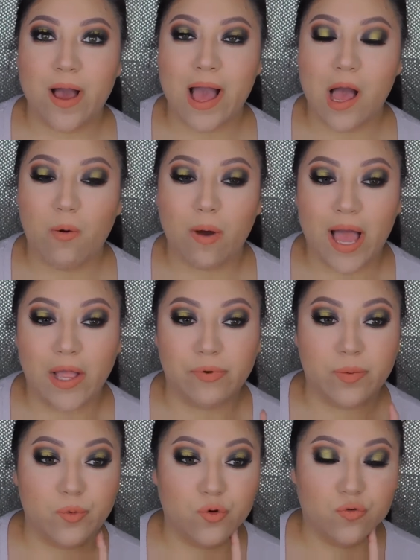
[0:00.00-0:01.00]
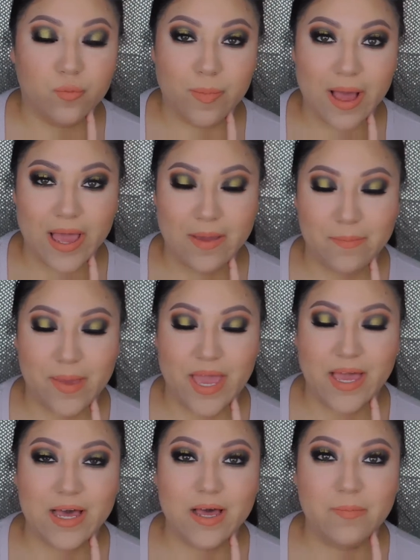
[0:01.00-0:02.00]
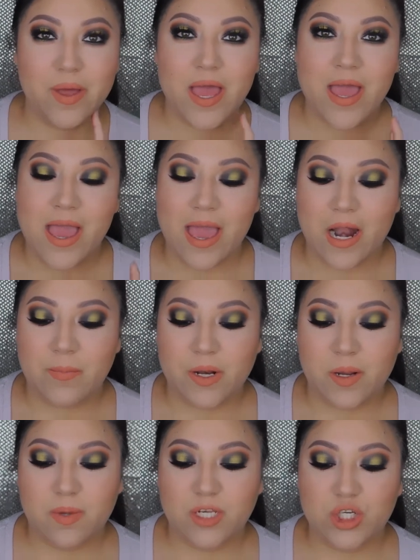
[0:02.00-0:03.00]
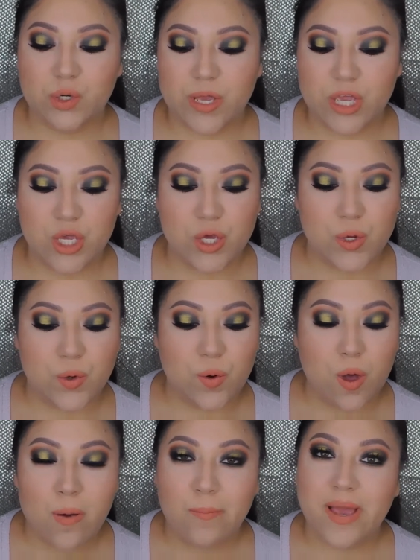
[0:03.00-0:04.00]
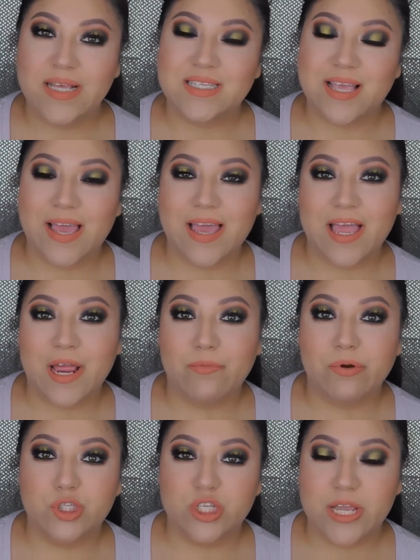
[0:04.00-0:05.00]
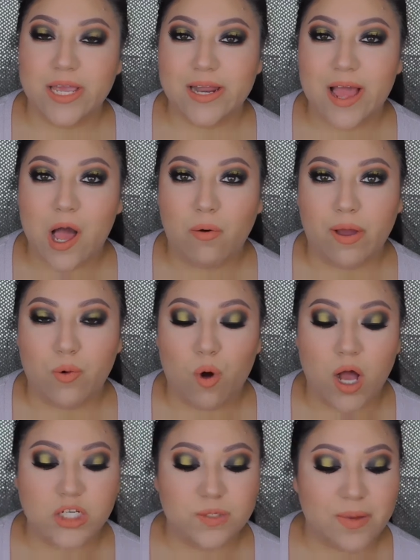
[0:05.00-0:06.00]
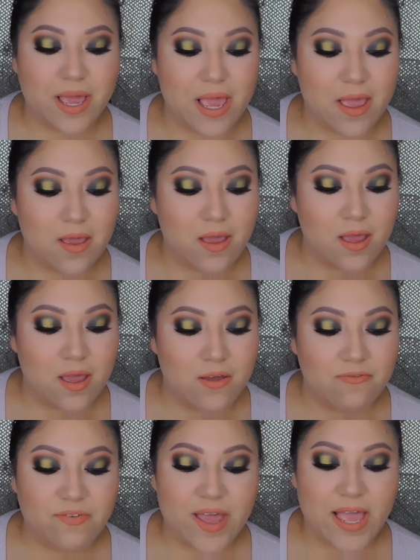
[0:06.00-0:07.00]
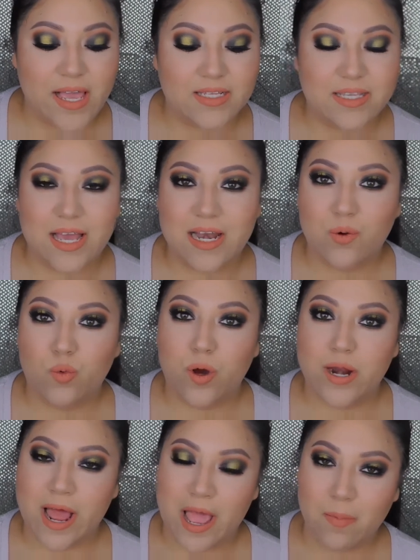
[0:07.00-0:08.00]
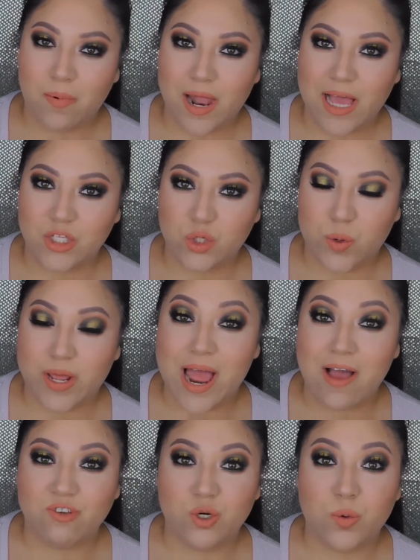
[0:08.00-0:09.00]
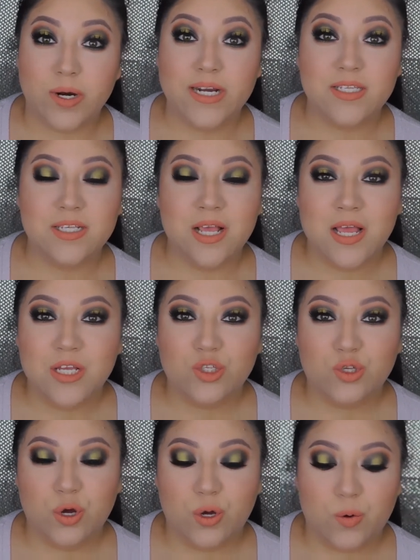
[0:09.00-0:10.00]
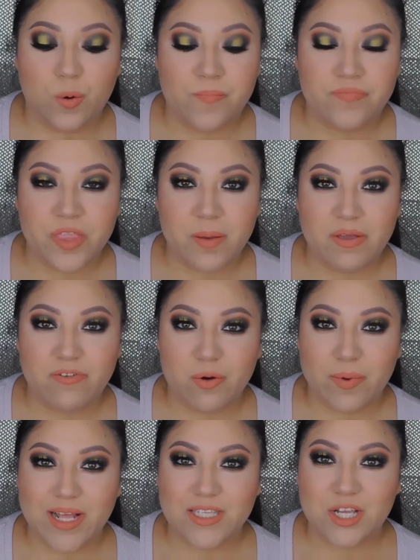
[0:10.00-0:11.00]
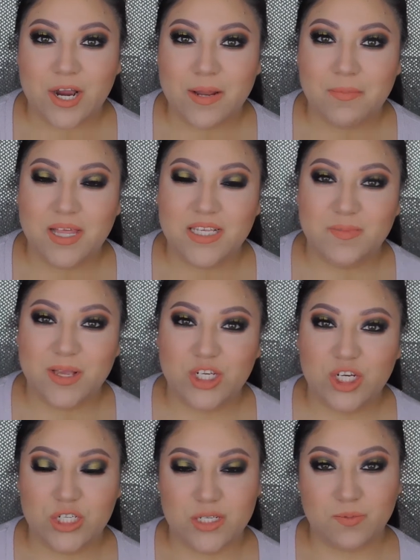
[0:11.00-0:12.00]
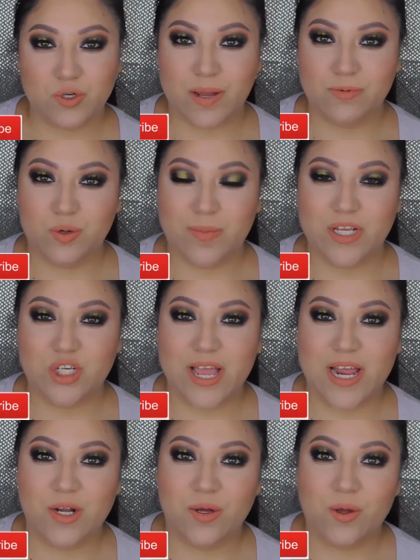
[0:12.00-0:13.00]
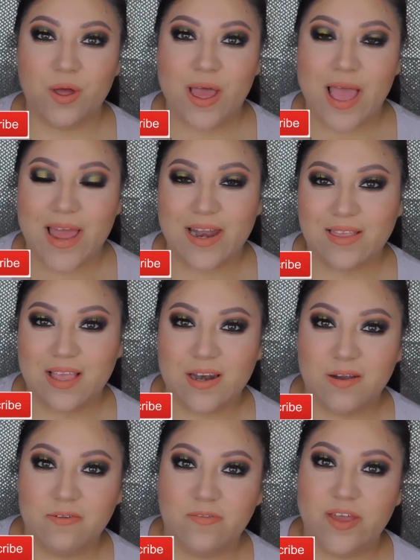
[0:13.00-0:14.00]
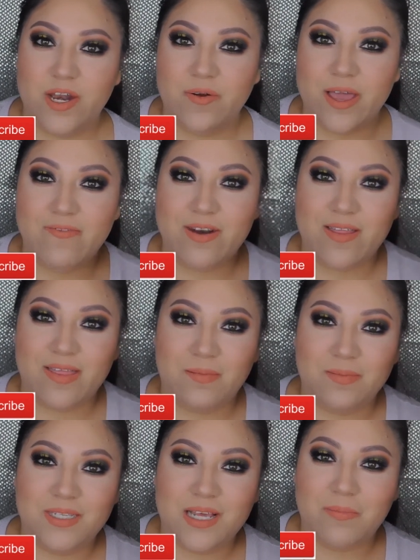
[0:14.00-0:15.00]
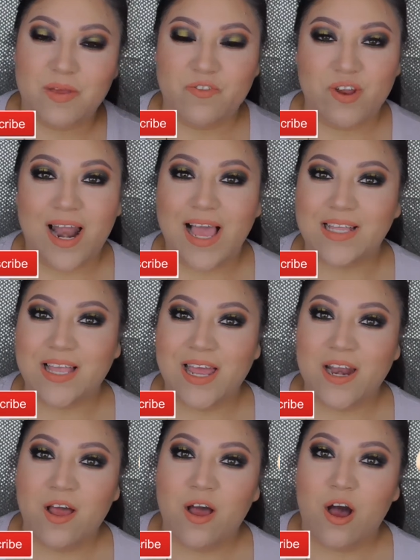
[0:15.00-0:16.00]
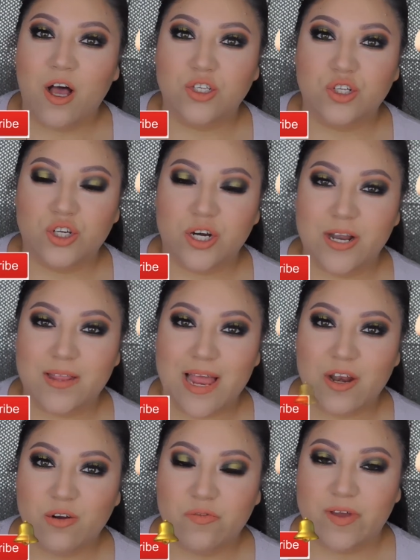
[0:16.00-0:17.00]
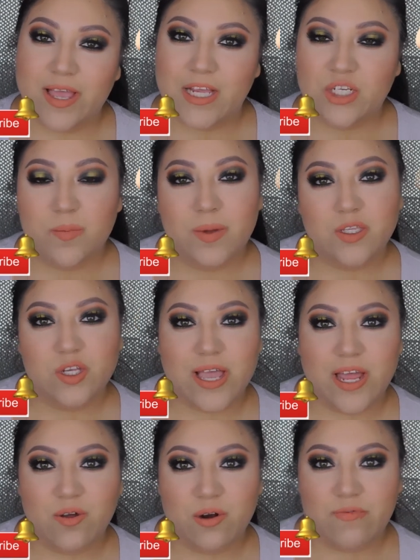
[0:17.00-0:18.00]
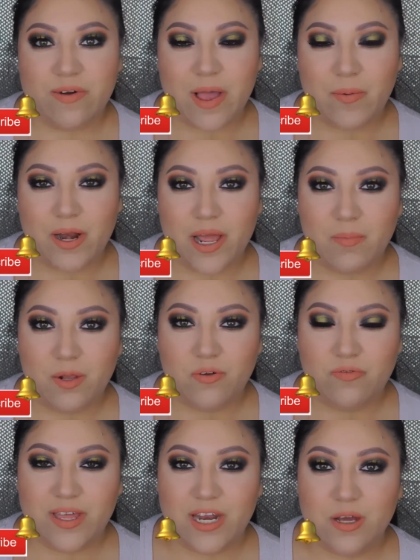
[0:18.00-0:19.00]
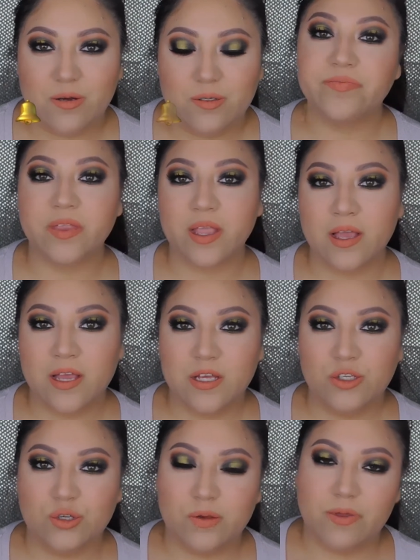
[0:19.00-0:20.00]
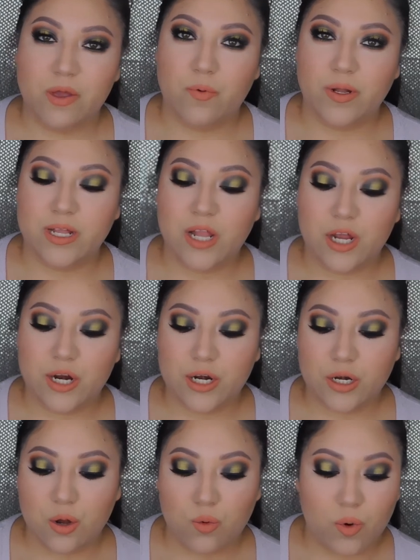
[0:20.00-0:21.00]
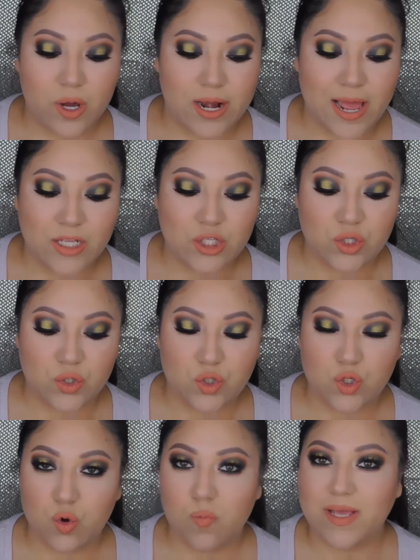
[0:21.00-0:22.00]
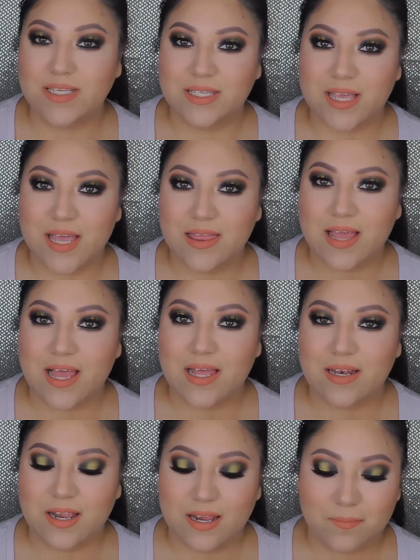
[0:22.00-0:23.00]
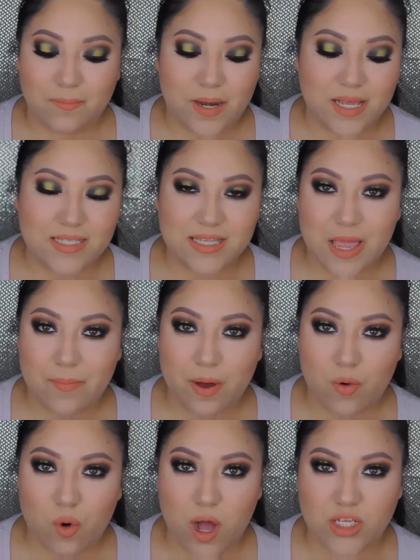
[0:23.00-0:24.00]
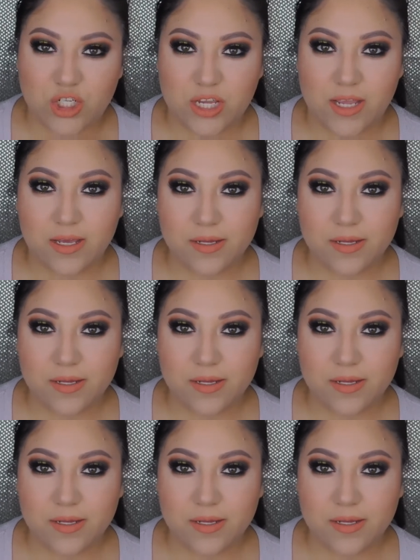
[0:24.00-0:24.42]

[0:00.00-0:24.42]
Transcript: how I remove my makeup and I'm going to be showing you my skincare routine how I wash my face and what I apply to it afterwards so before we get started please make sure you subscribe to my channel and at the end of the video give it a thumbs up if you liked it also turn on that notification bell to get notified when I upload videos so if you want to learn what I do to my skin then please keep on watching.